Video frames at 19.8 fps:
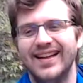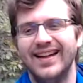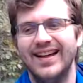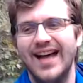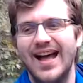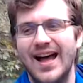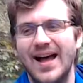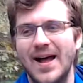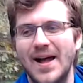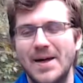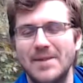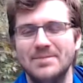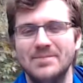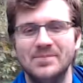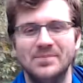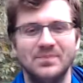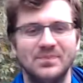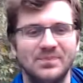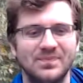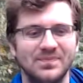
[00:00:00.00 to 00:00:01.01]

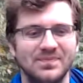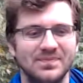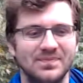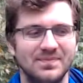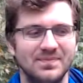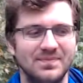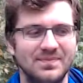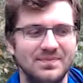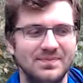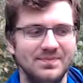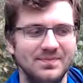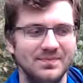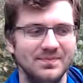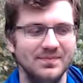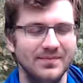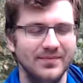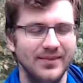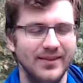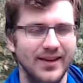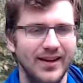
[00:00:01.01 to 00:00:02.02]
um,
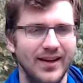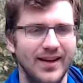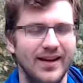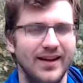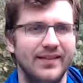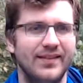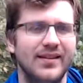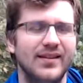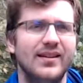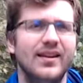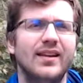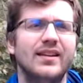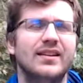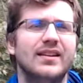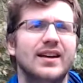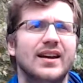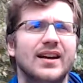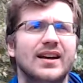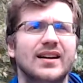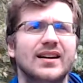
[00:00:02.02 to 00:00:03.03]
yeah, I feel like
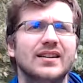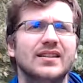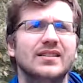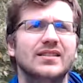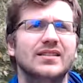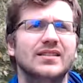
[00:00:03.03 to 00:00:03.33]
uh,